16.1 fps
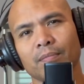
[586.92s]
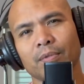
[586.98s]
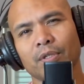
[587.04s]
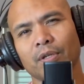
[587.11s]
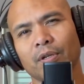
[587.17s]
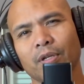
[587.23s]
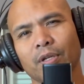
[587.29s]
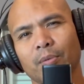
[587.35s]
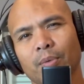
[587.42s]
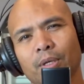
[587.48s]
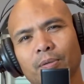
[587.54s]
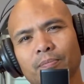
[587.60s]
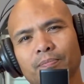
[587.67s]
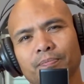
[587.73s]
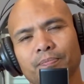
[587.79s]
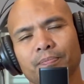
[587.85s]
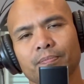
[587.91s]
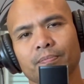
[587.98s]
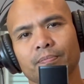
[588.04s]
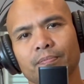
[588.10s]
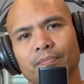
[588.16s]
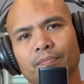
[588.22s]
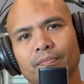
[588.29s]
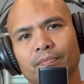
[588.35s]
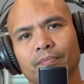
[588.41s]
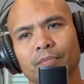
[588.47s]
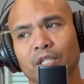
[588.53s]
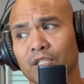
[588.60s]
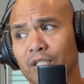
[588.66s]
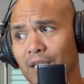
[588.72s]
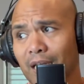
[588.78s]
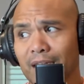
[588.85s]
You know what I mean?
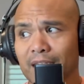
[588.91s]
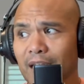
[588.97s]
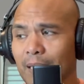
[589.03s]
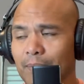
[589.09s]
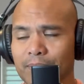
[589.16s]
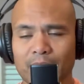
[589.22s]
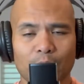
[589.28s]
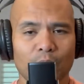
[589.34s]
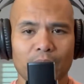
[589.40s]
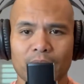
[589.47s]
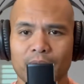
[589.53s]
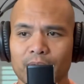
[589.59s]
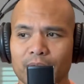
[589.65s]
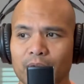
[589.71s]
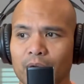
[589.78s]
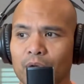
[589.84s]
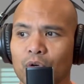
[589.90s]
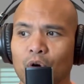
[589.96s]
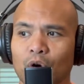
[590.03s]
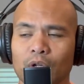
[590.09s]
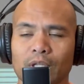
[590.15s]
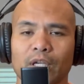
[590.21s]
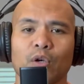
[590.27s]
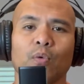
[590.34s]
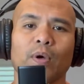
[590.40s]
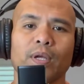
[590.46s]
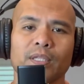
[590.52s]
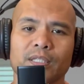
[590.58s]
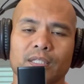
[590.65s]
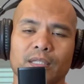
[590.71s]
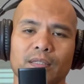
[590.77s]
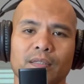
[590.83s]
There's a lot of times I want to, you know, call it
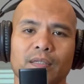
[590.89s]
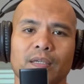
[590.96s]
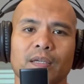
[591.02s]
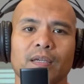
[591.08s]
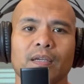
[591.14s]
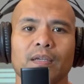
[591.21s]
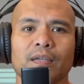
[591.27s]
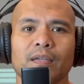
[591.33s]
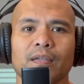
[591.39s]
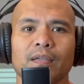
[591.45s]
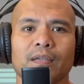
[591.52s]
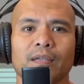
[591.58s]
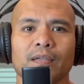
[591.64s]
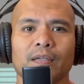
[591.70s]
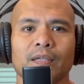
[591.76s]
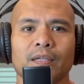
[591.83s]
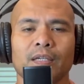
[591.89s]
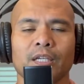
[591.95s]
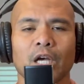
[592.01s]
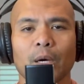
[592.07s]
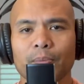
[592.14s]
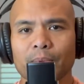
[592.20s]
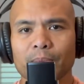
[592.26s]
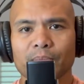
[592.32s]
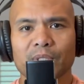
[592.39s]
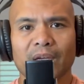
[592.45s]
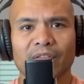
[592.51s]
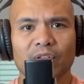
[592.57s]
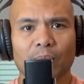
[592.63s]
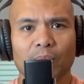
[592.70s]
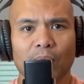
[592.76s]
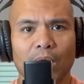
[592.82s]
quits and help them
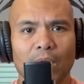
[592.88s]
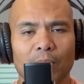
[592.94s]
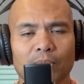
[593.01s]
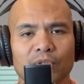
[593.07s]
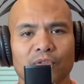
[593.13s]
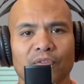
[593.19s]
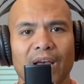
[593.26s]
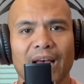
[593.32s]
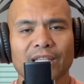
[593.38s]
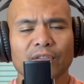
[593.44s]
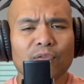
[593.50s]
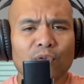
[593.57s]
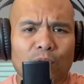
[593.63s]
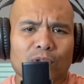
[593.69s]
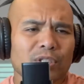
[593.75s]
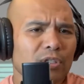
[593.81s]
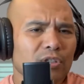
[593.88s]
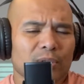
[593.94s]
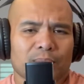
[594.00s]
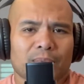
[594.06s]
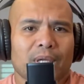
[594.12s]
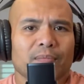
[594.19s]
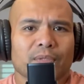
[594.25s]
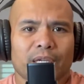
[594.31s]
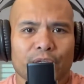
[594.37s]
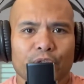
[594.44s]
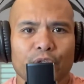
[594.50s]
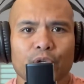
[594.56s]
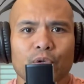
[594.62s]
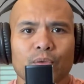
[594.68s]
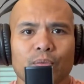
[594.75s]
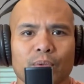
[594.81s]
solve the problems fast. Of course, there's sometimes I
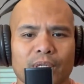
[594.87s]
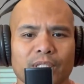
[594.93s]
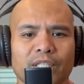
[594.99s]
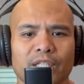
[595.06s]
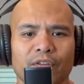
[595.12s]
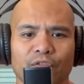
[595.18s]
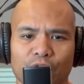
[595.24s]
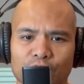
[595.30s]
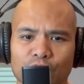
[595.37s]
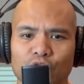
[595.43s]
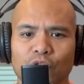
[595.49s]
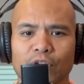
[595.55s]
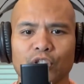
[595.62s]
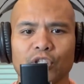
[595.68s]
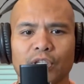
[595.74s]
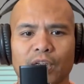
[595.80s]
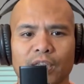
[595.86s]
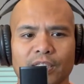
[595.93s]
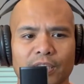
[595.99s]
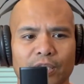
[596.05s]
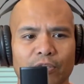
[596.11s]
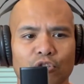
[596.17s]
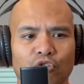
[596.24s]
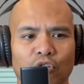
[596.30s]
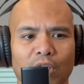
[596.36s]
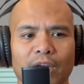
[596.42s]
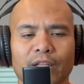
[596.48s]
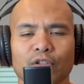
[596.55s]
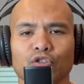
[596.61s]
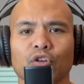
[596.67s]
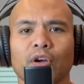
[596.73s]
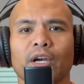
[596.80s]
do when I see the frustration. I see they're
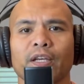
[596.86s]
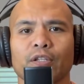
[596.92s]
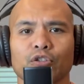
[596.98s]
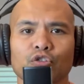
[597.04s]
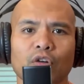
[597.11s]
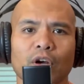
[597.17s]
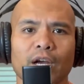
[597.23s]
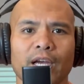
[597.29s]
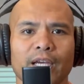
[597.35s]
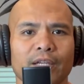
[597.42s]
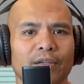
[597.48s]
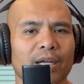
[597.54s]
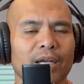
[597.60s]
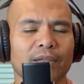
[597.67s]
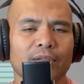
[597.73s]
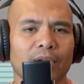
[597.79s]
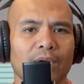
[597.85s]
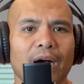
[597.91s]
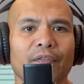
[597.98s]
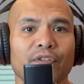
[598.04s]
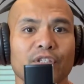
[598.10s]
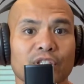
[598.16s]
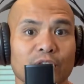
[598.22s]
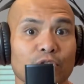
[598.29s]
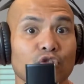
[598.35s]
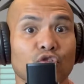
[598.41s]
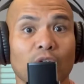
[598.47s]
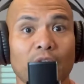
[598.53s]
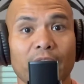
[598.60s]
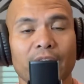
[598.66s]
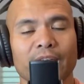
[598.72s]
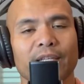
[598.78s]
trying, they're trying, they're trying, and you know, obviously they're
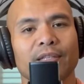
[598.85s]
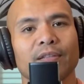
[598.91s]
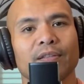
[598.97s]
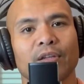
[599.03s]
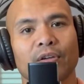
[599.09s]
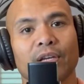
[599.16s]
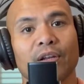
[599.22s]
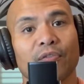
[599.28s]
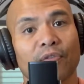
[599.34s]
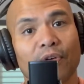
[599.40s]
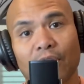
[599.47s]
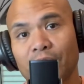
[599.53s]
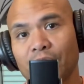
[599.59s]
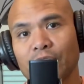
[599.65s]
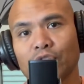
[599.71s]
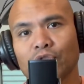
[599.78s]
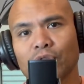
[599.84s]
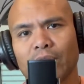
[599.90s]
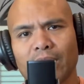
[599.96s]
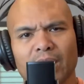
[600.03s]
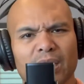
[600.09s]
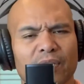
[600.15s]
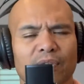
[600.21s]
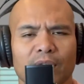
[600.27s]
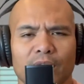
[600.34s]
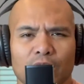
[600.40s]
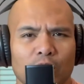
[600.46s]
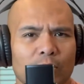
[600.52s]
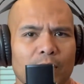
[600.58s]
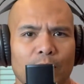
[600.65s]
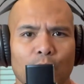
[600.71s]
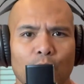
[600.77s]
trying and they're getting very frustrated. I'll give it a
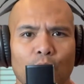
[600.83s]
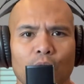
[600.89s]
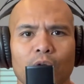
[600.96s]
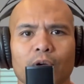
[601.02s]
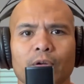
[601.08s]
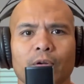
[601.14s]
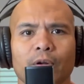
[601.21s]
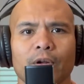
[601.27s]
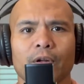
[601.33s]
little bit more,